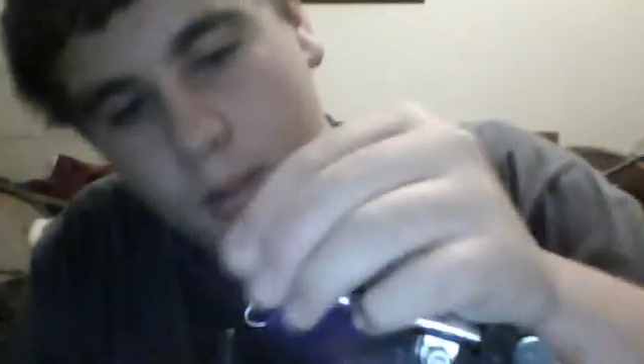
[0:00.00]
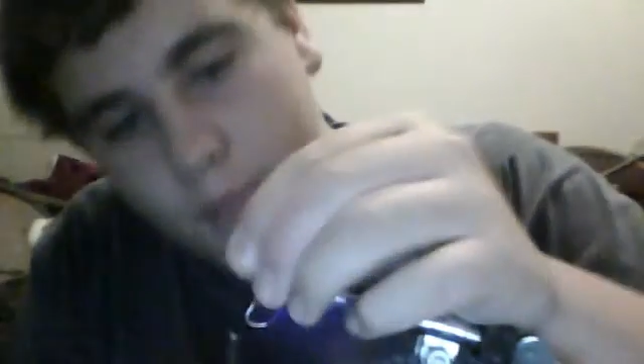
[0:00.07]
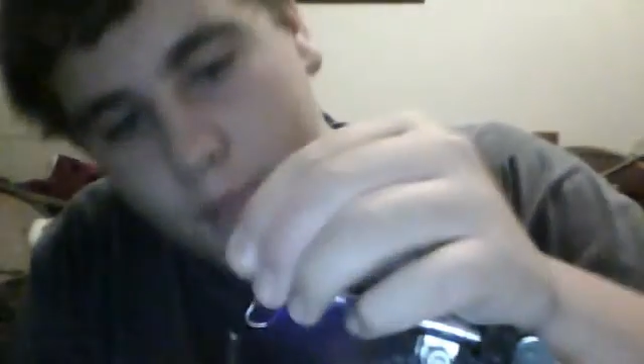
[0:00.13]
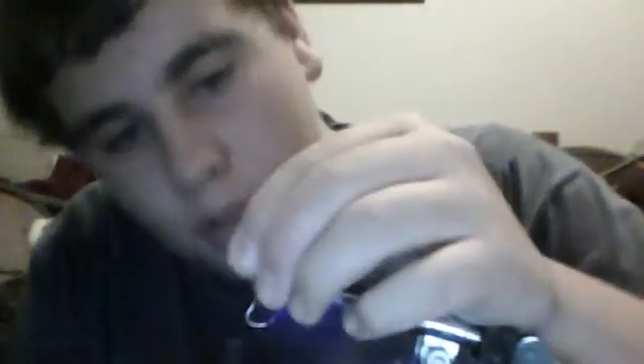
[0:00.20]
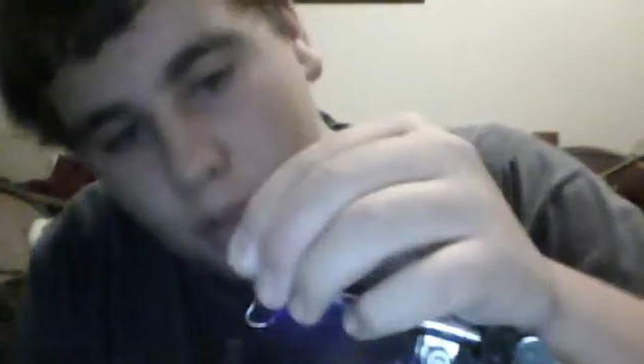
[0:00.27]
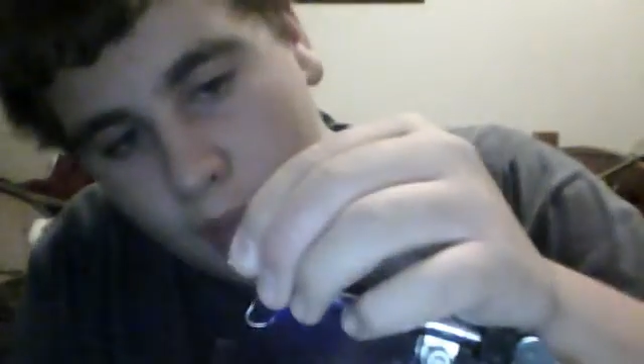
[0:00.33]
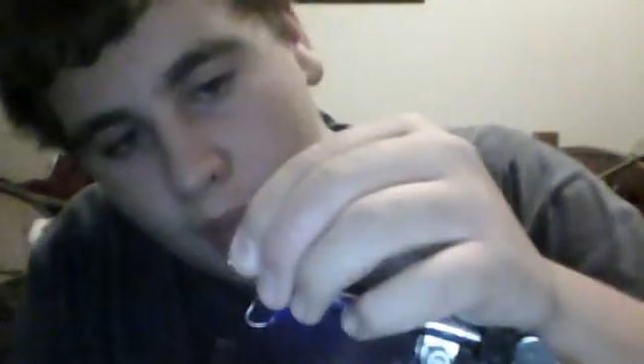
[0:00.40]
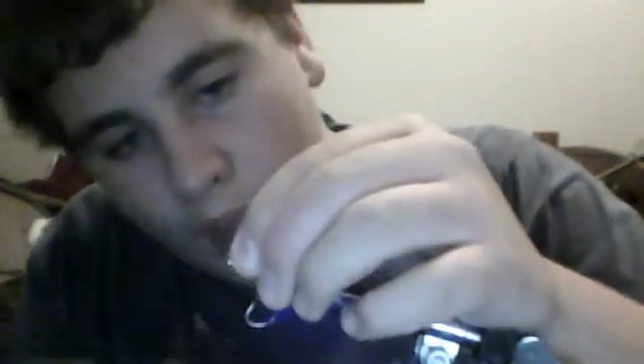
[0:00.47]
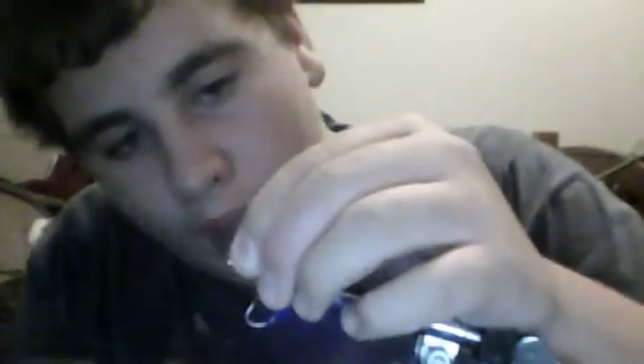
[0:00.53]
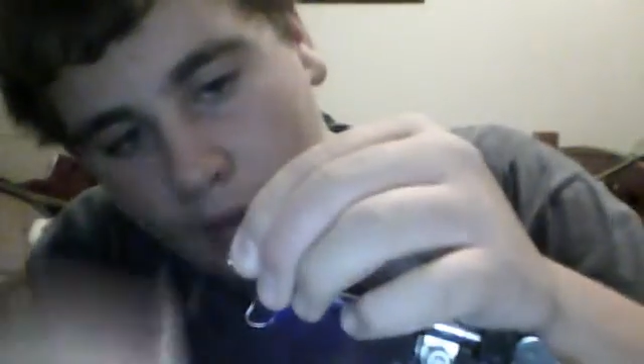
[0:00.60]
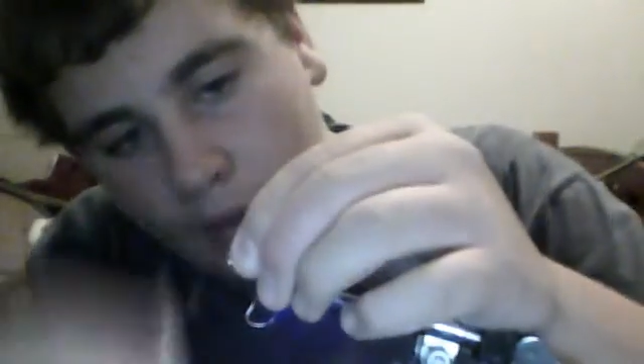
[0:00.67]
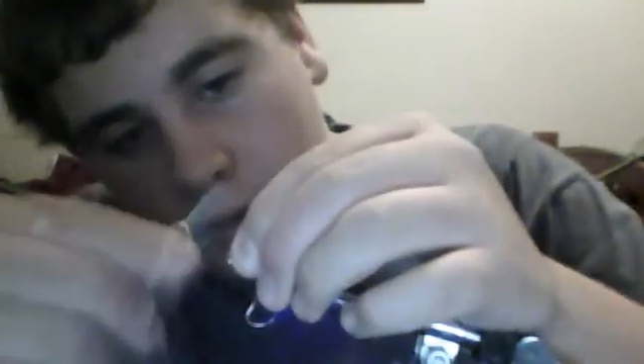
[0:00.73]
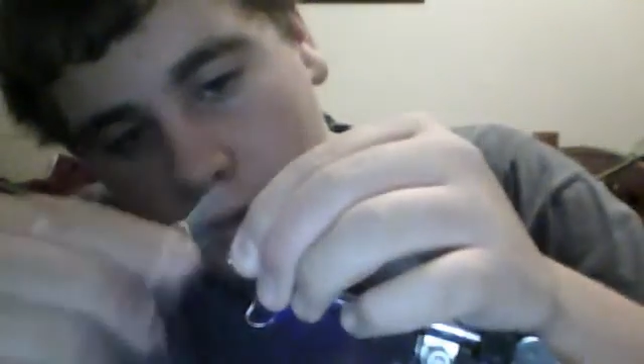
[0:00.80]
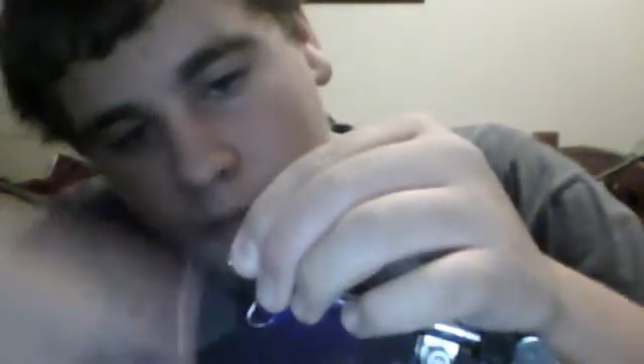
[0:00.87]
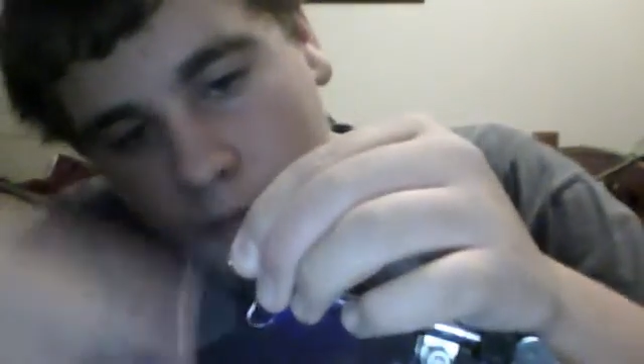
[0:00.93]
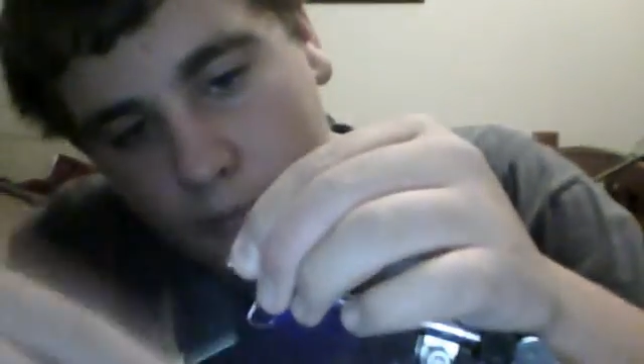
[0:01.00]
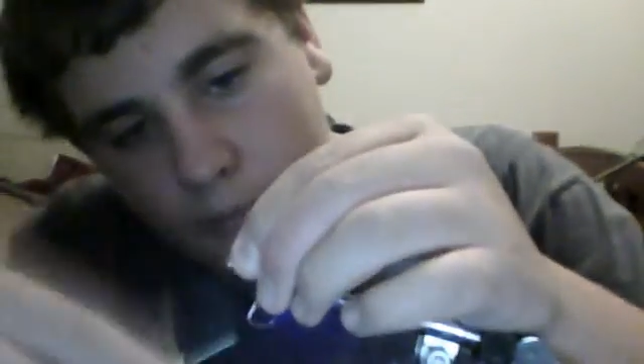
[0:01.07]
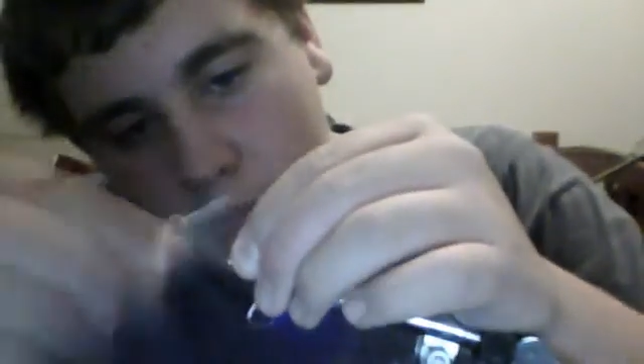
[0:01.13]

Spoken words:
Peel back your